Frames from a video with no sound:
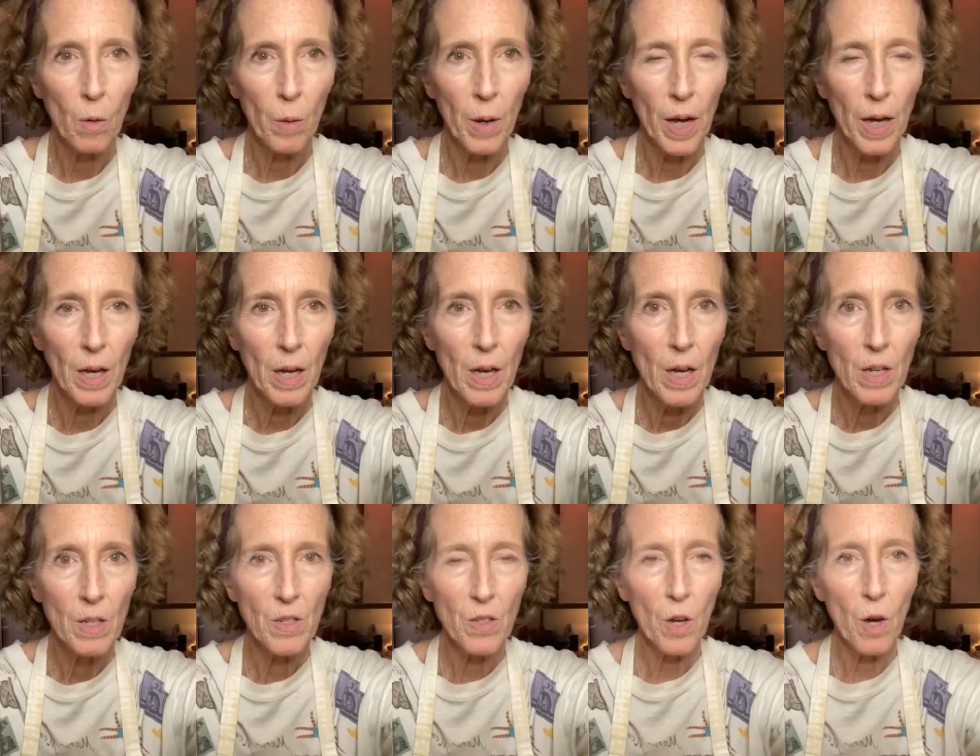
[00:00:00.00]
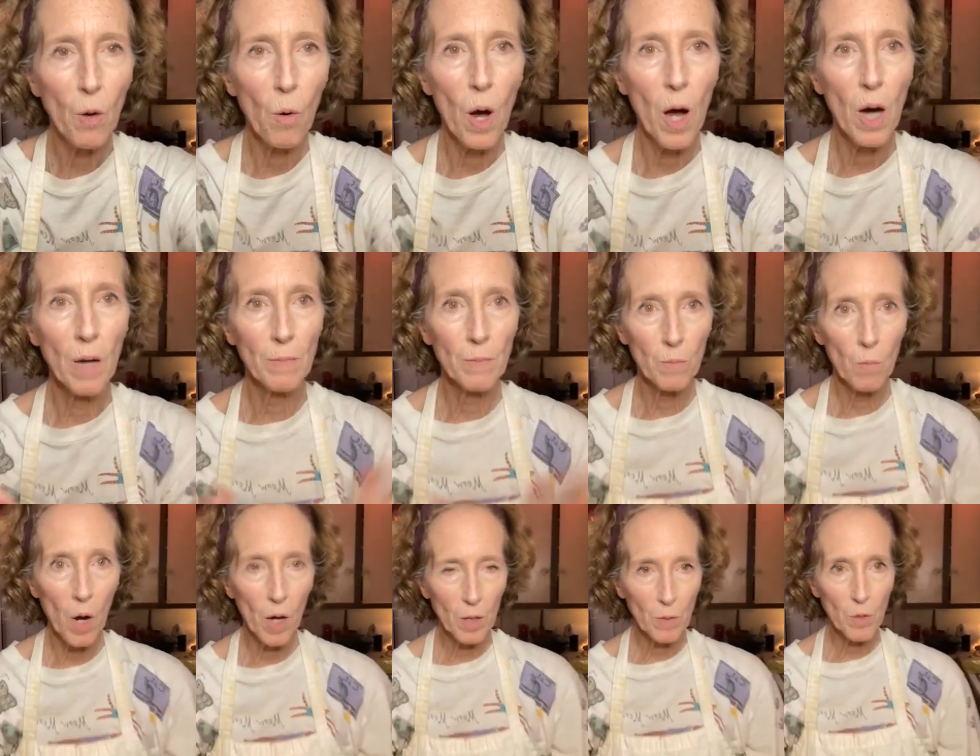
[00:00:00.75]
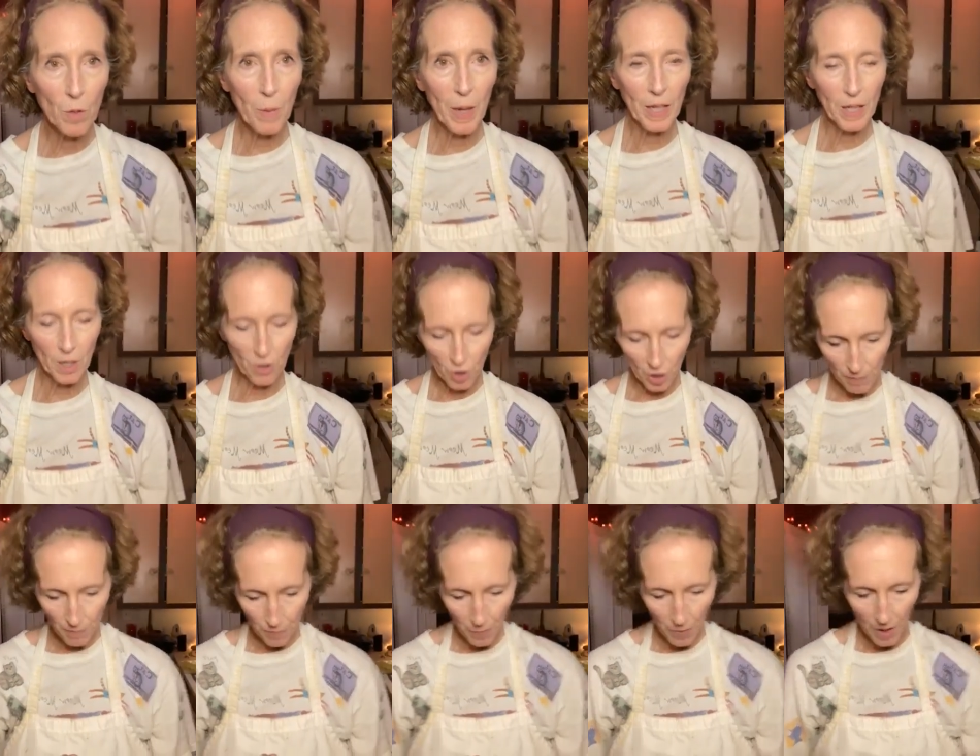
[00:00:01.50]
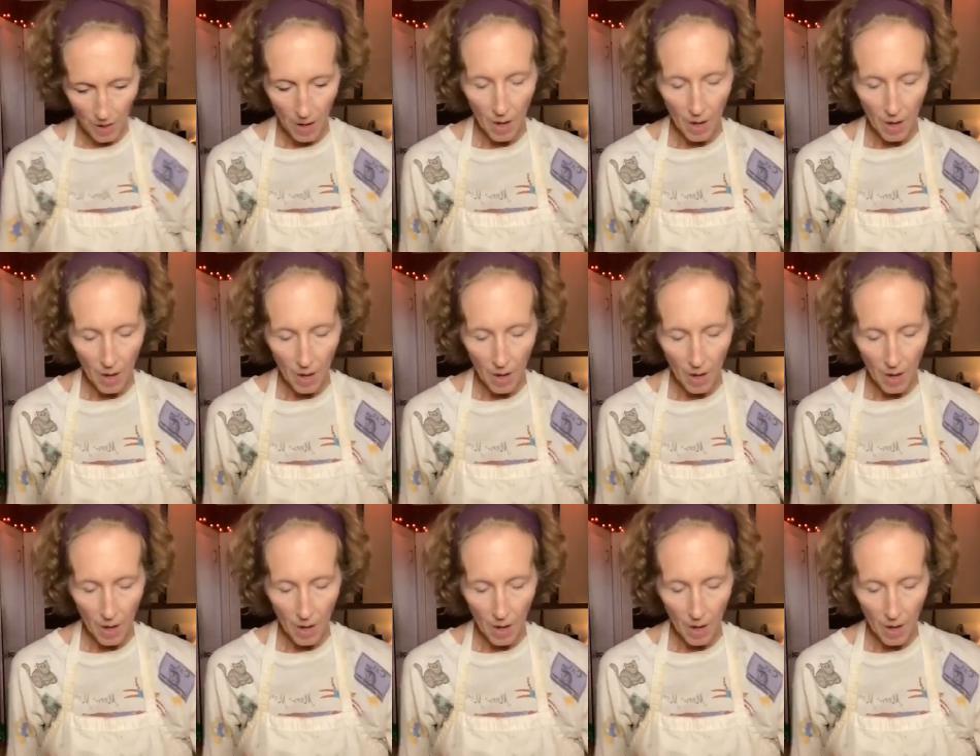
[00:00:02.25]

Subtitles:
Go away. So, welcome to my kitchen.